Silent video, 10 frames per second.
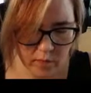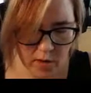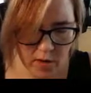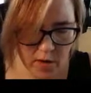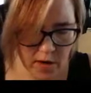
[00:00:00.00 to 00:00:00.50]

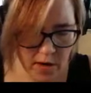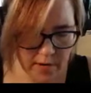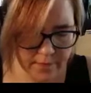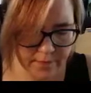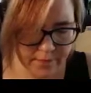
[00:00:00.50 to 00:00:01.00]
Alright.
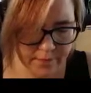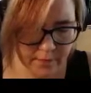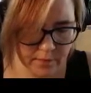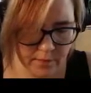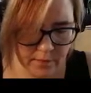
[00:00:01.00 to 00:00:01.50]

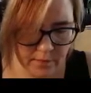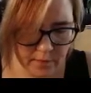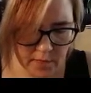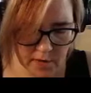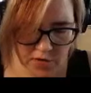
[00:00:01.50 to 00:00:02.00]

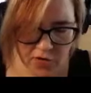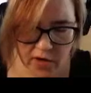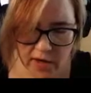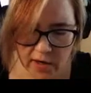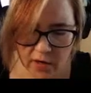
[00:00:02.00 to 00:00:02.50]

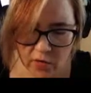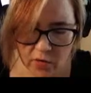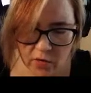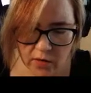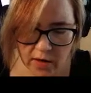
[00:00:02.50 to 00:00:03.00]
E-drag, you
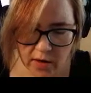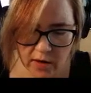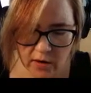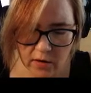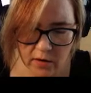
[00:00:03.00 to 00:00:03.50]
go right
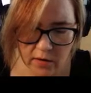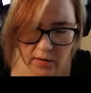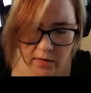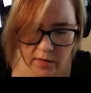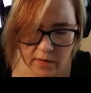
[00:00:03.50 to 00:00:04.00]
here.
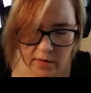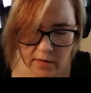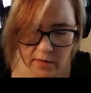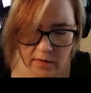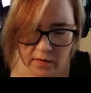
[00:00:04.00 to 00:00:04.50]

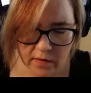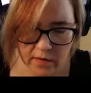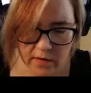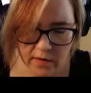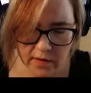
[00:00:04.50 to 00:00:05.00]

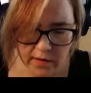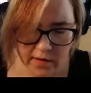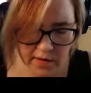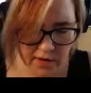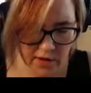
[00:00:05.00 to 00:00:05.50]

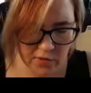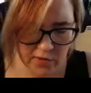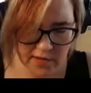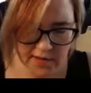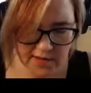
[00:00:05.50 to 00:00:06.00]
Ah, I don't
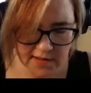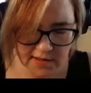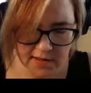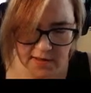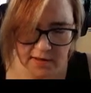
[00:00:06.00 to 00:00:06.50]
see a
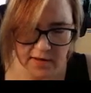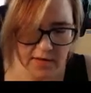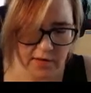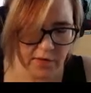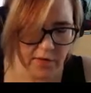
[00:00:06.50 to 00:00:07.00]
Tesla.
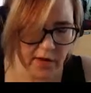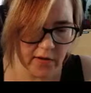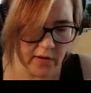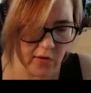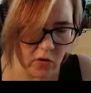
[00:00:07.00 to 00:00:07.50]
That's a funny
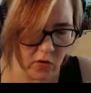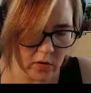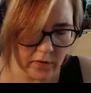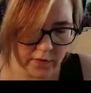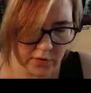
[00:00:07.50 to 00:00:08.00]
little
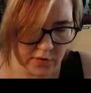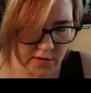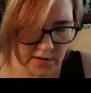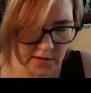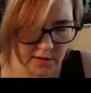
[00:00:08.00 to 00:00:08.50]
hole with no
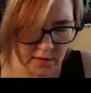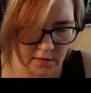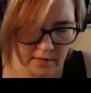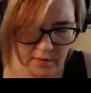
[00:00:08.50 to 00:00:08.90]
Tesla.